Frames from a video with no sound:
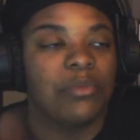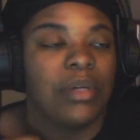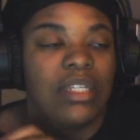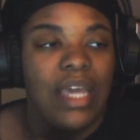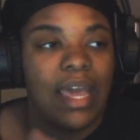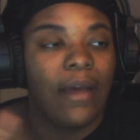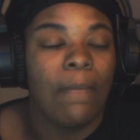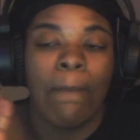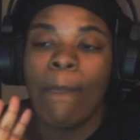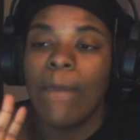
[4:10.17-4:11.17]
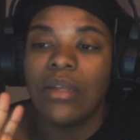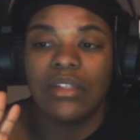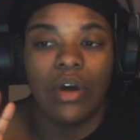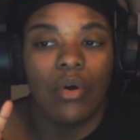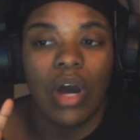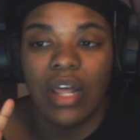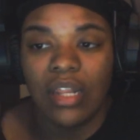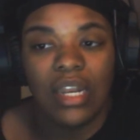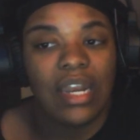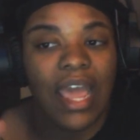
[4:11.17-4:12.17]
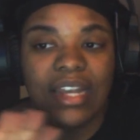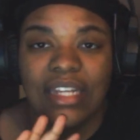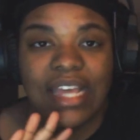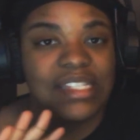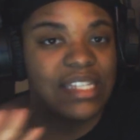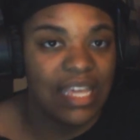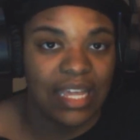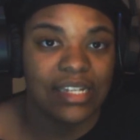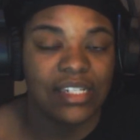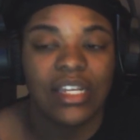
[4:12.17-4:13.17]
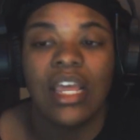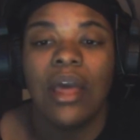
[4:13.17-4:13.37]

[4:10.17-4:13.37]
But yeah, so other than that, that's it.